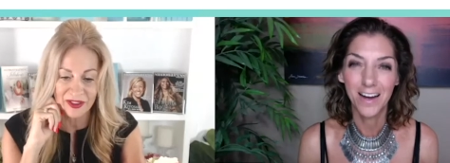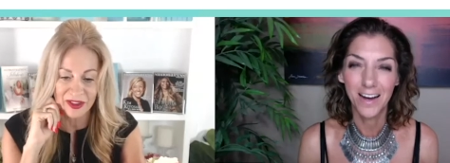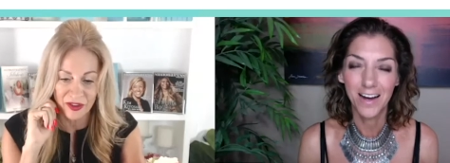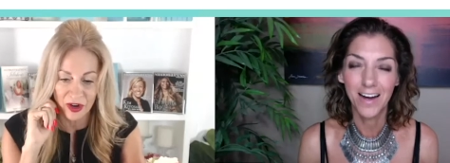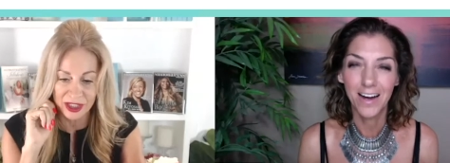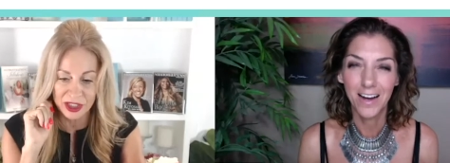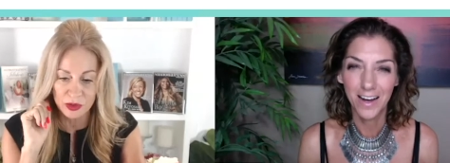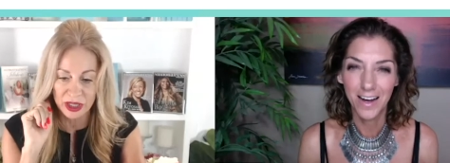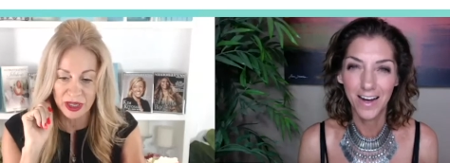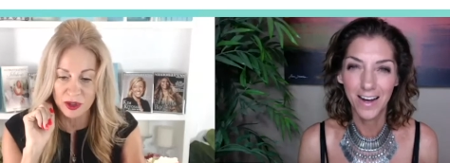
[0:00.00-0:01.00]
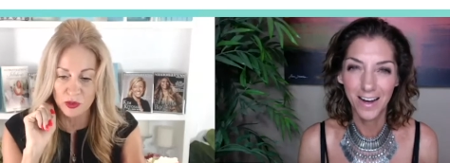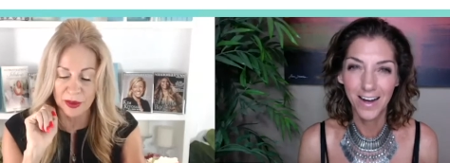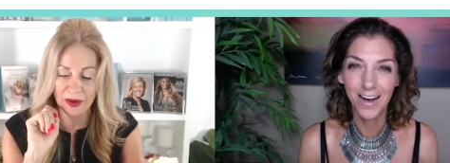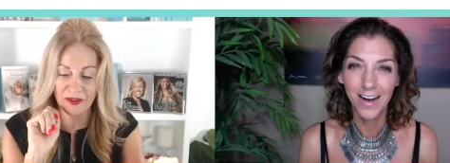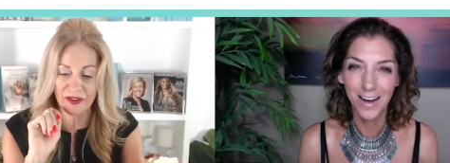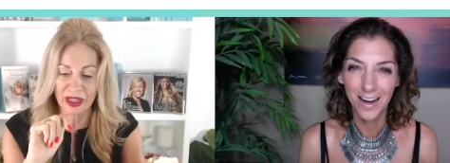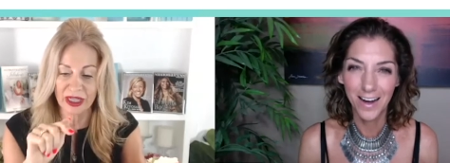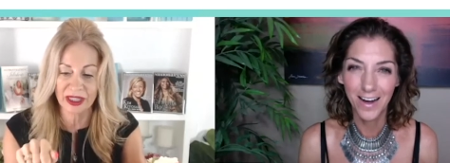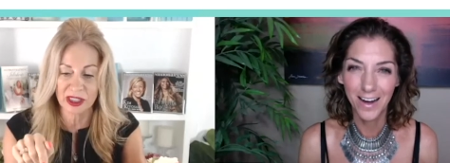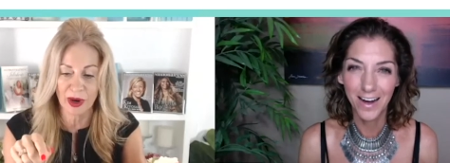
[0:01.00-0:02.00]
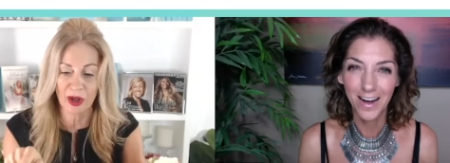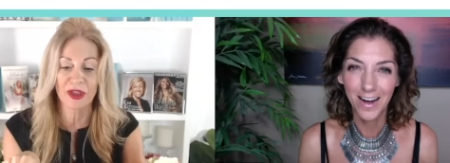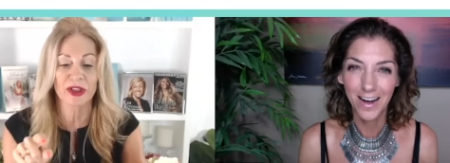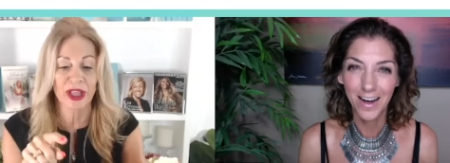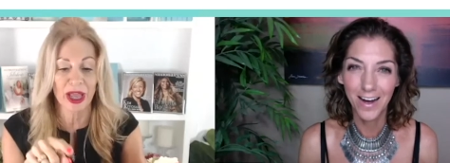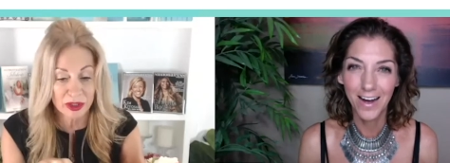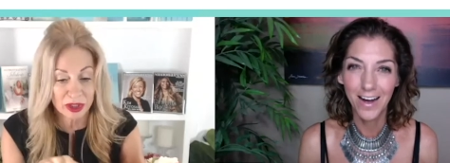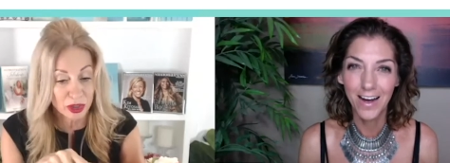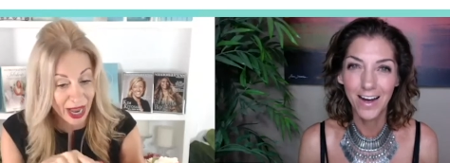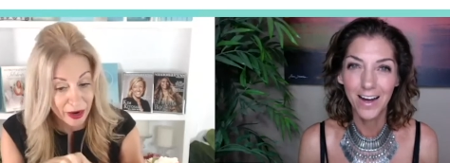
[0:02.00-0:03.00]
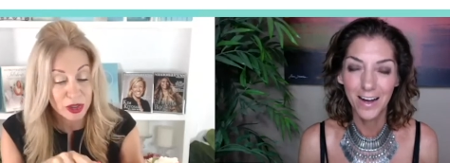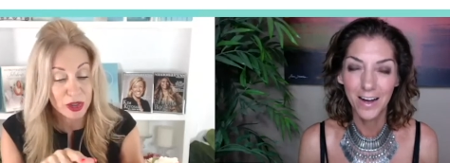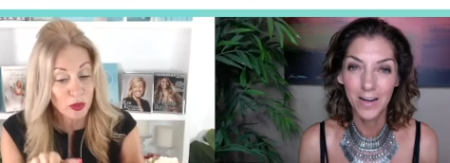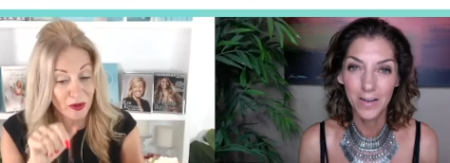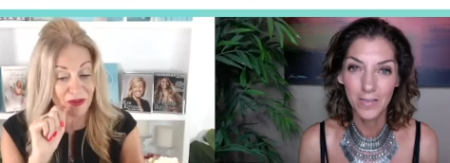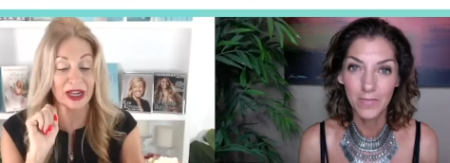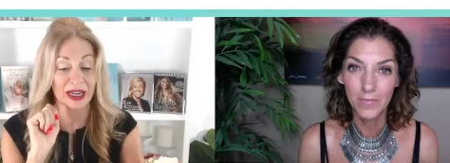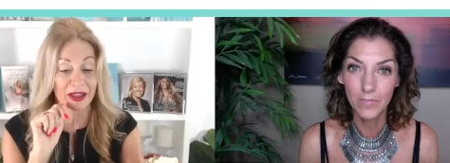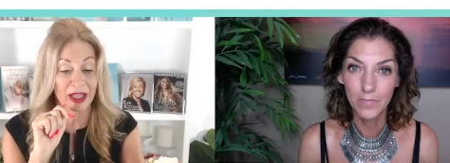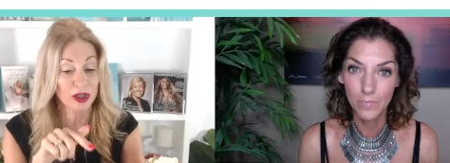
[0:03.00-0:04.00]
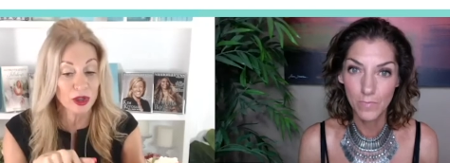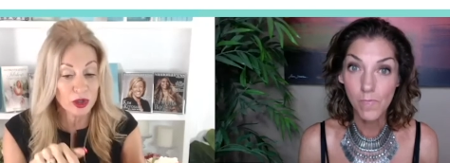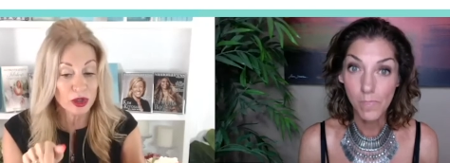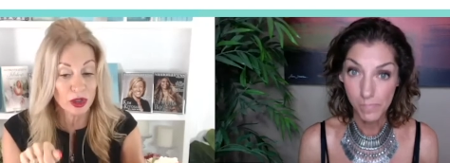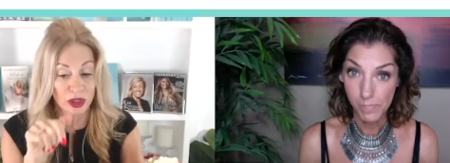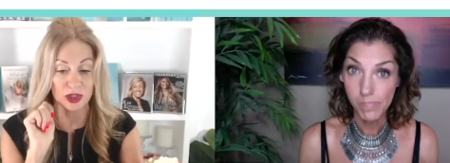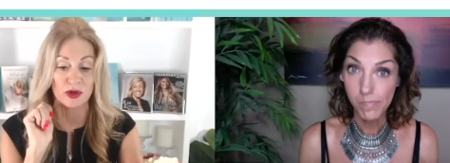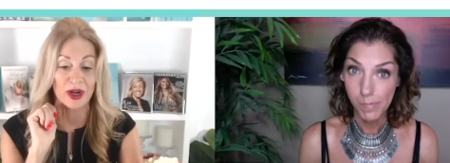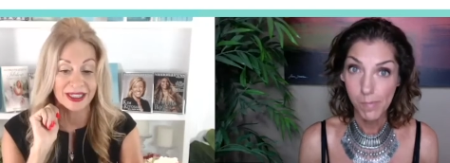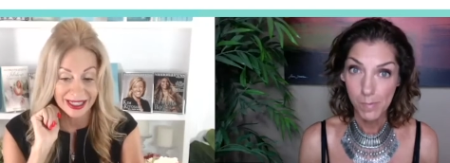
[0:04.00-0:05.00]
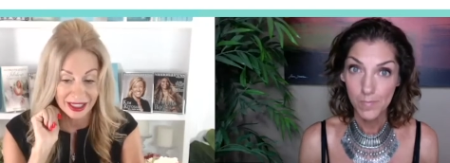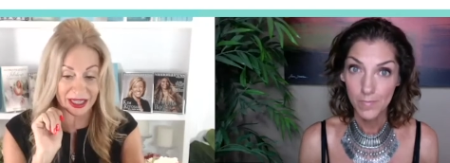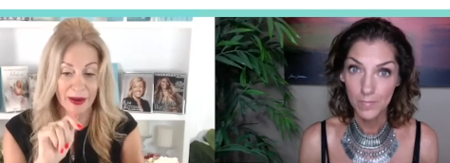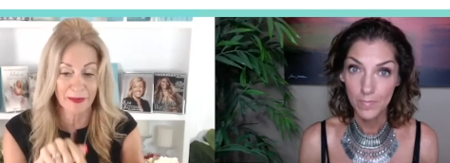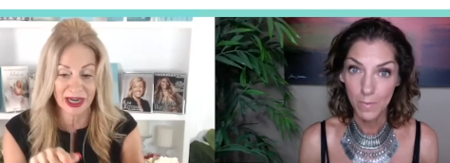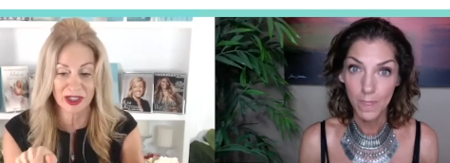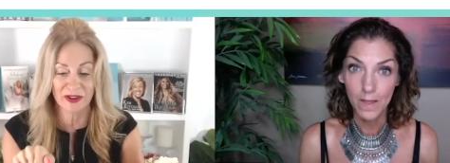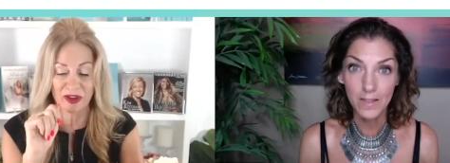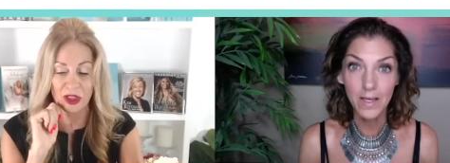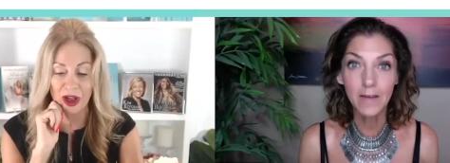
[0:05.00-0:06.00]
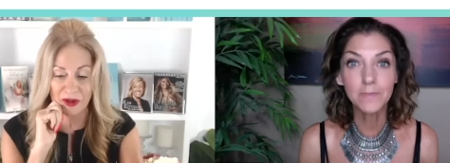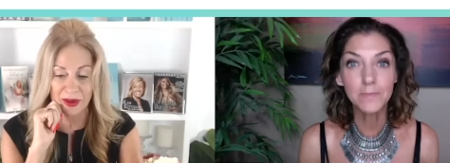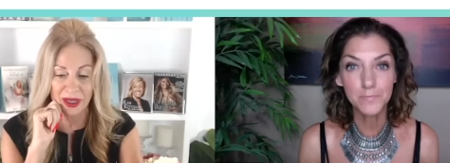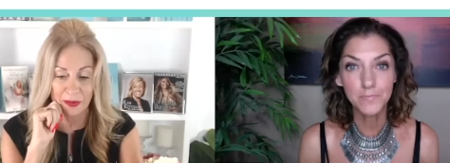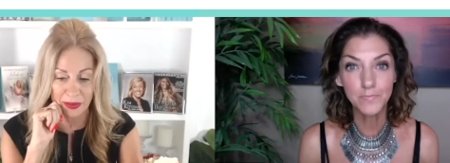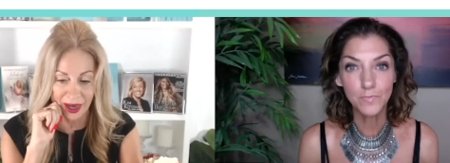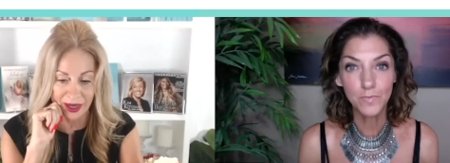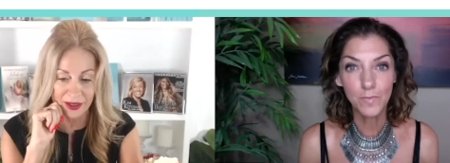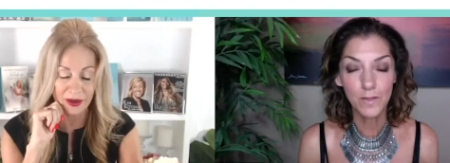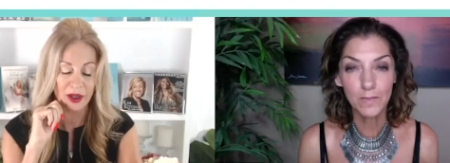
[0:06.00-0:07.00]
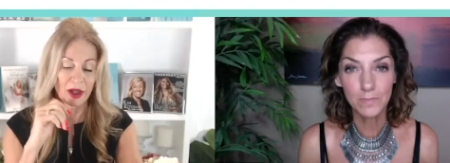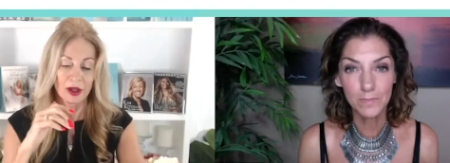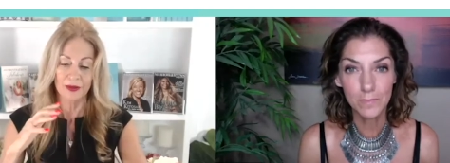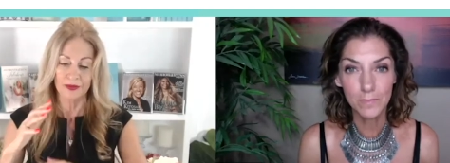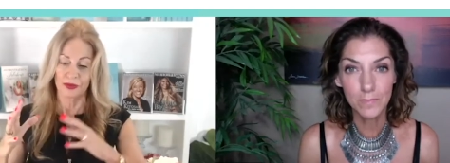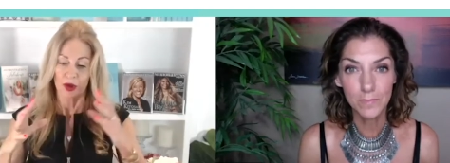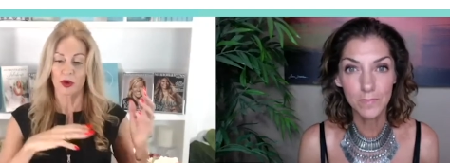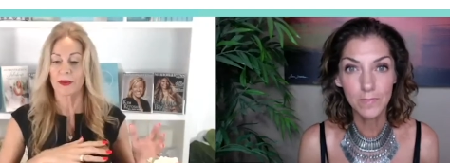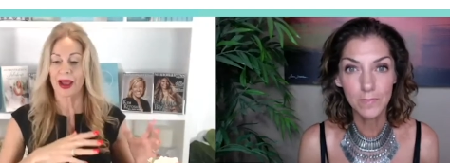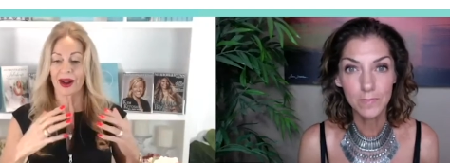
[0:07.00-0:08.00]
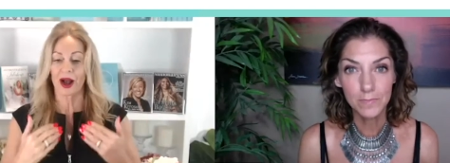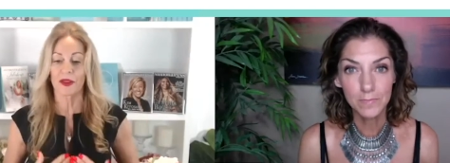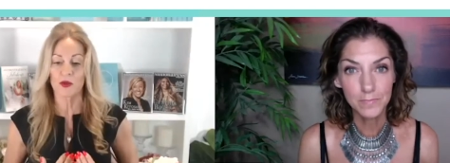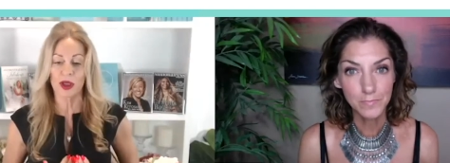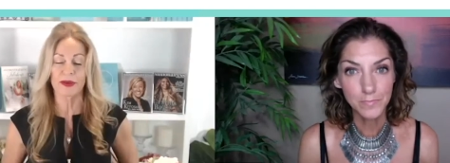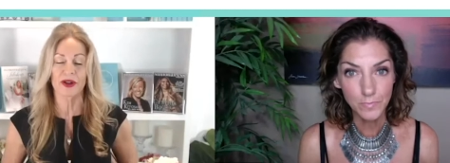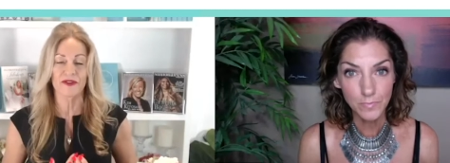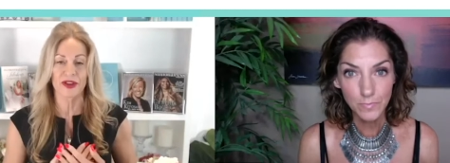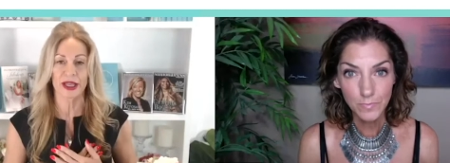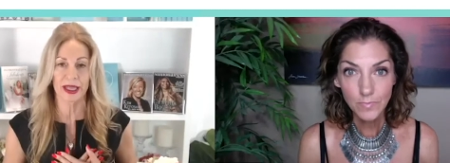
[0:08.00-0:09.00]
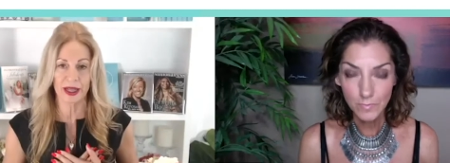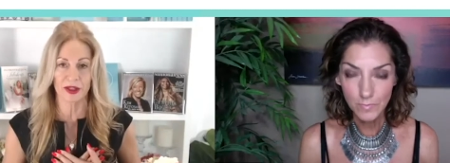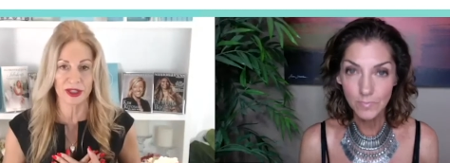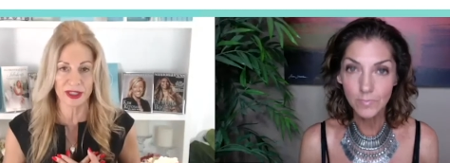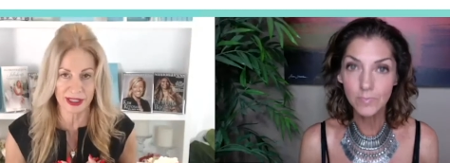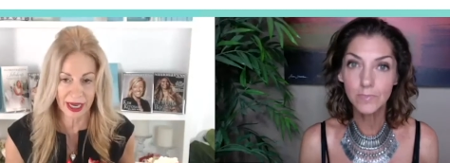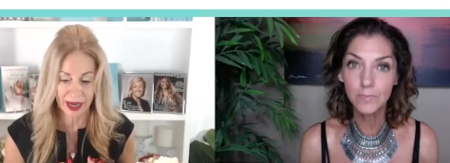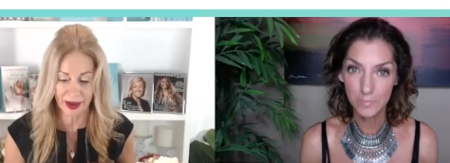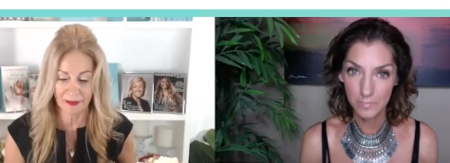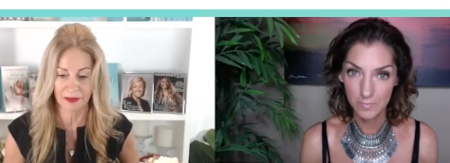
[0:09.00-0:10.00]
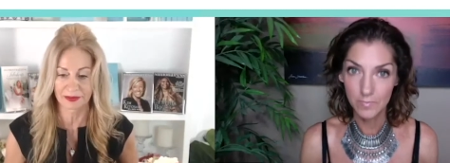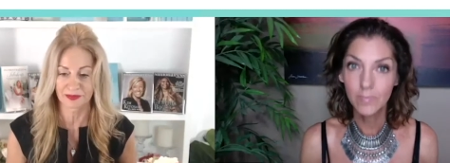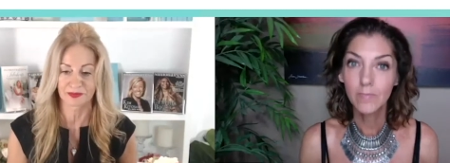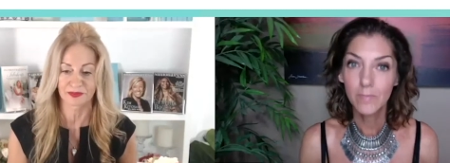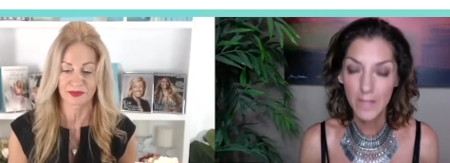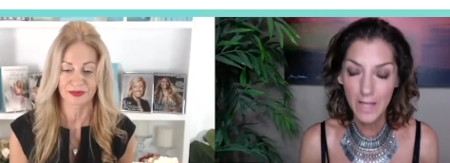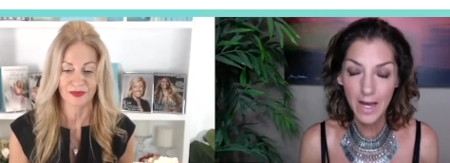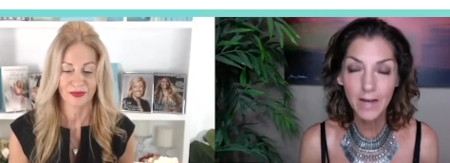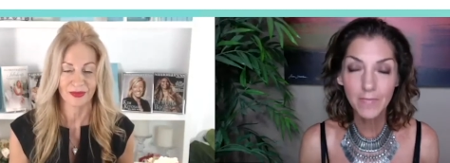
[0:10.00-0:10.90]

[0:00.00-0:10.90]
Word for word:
Speaker 1: of advice you would give to women feeling this way? I think that was how you were feeling, that you'd lost your identity and passion
Speaker 2: for life, I beg your pardon.
Speaker 1: What about other women feeling the same?
Speaker 2: Yeah.